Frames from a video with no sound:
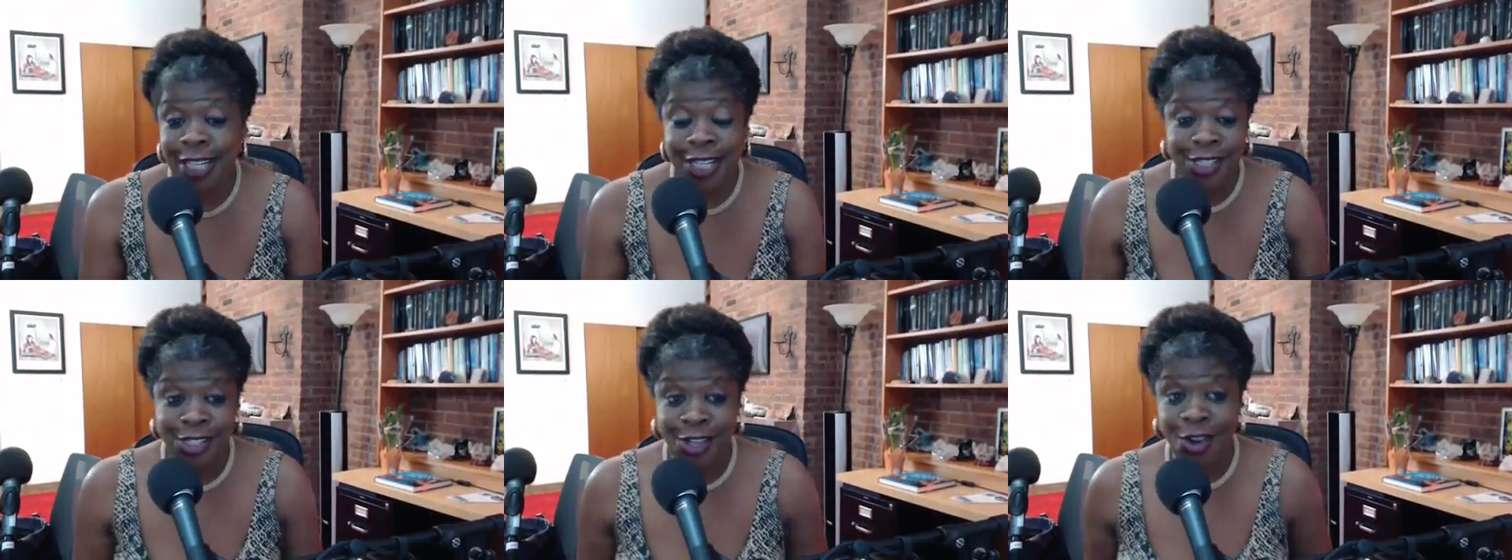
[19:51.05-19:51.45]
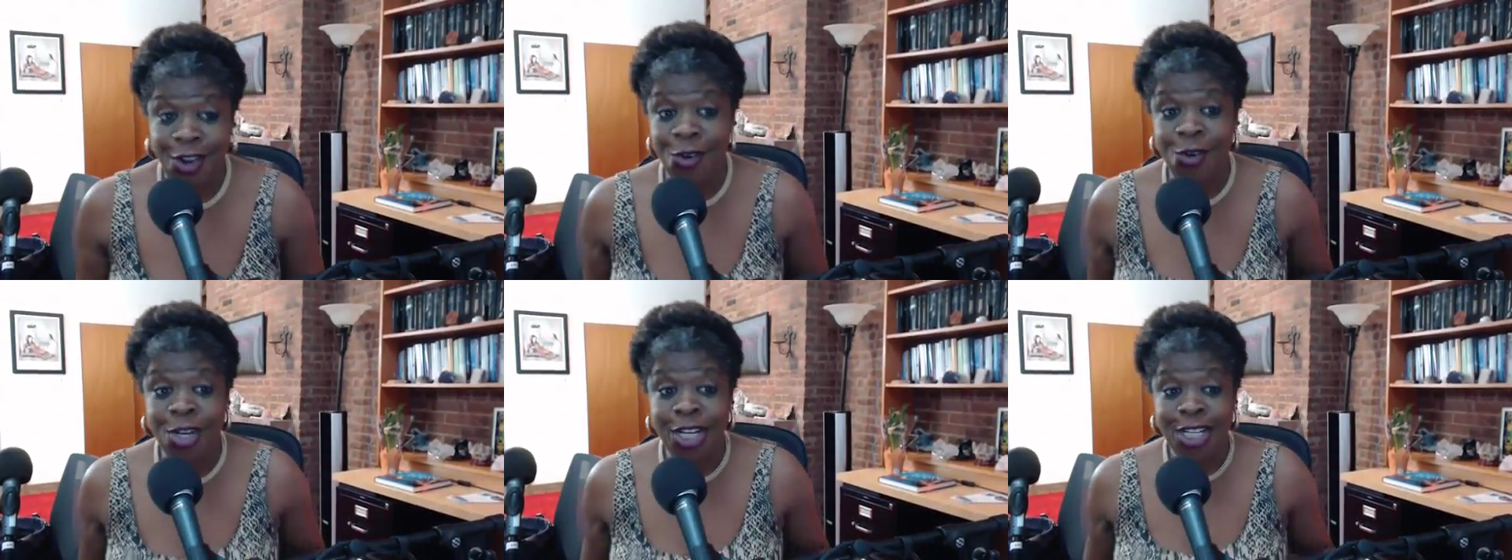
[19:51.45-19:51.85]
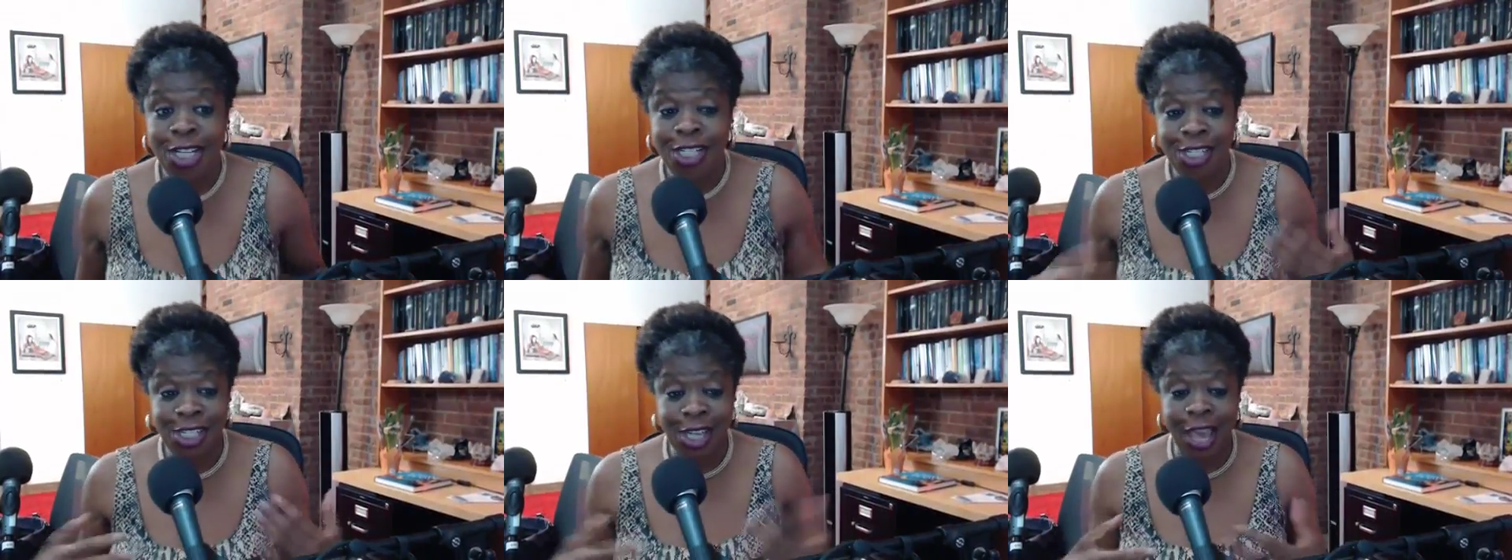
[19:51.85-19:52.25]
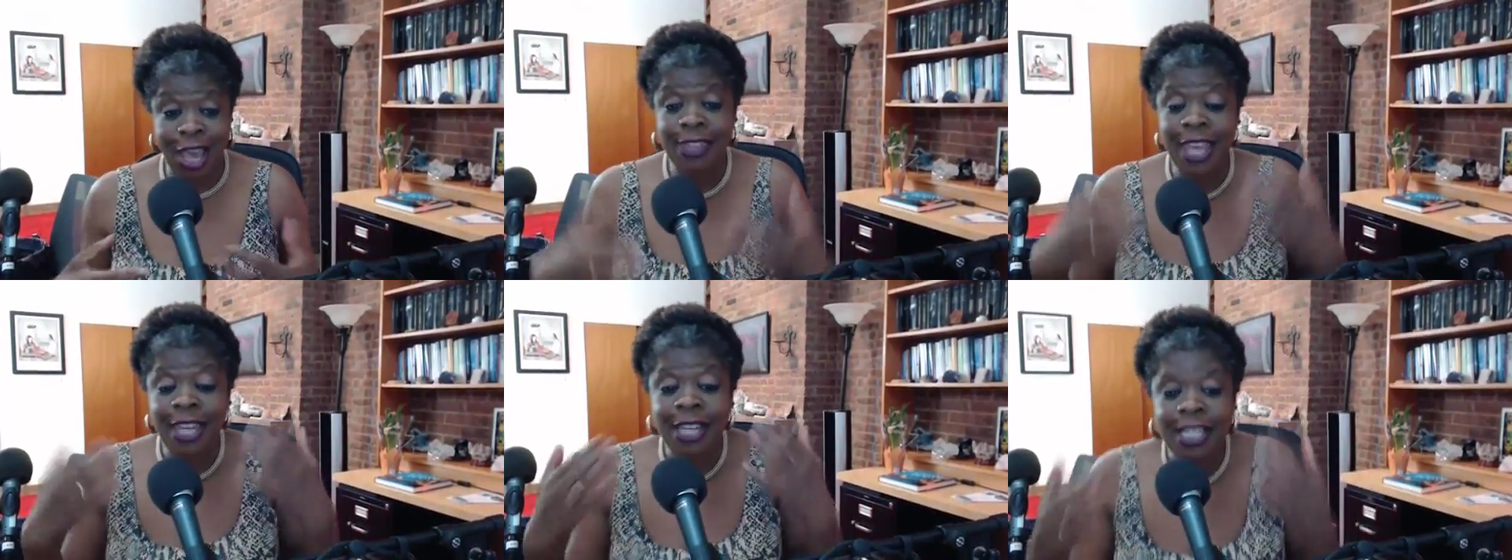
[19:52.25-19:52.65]
So she,
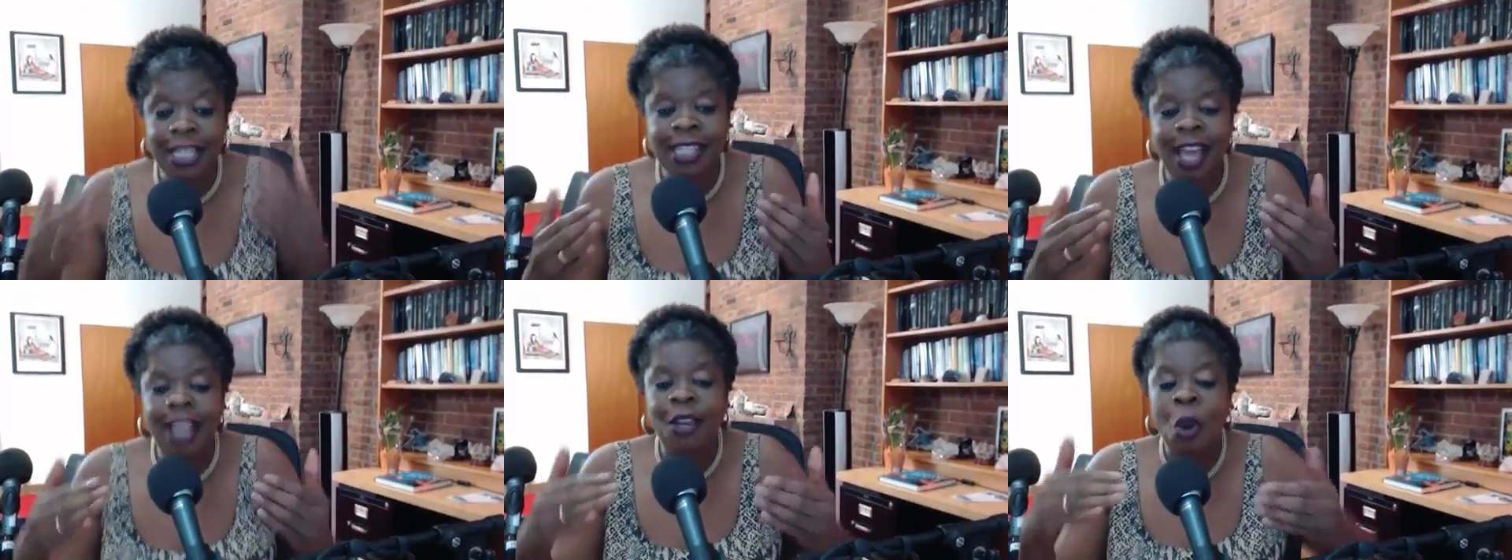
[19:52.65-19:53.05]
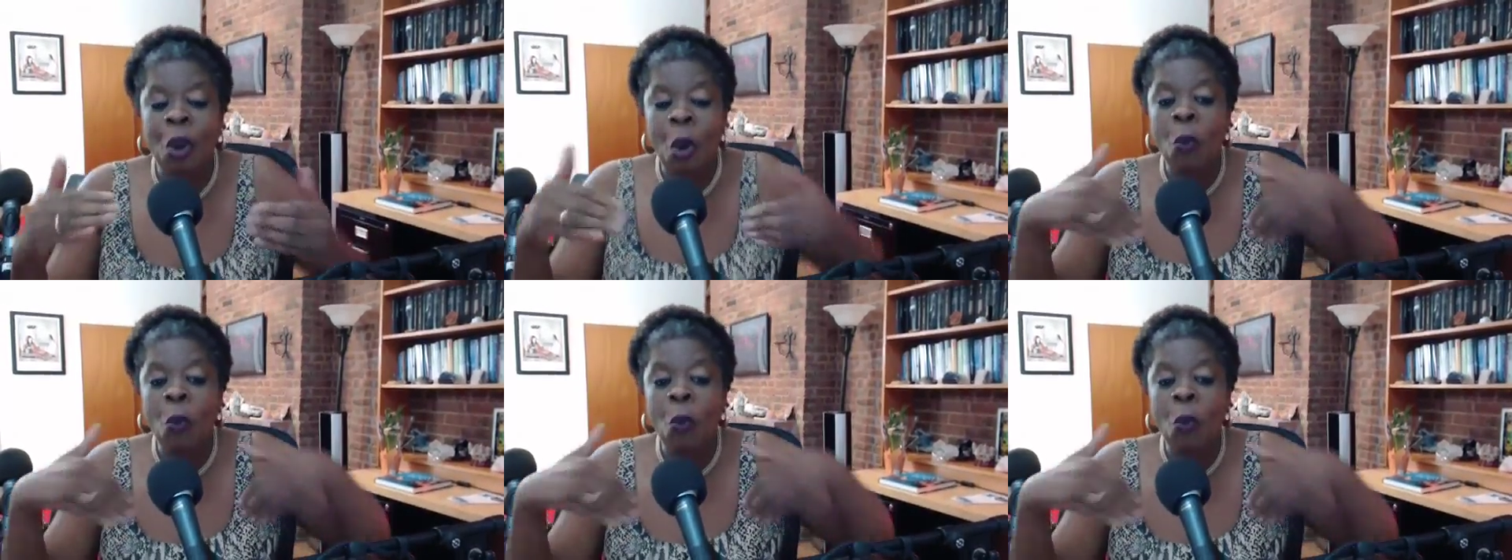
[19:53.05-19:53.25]
and then it's like,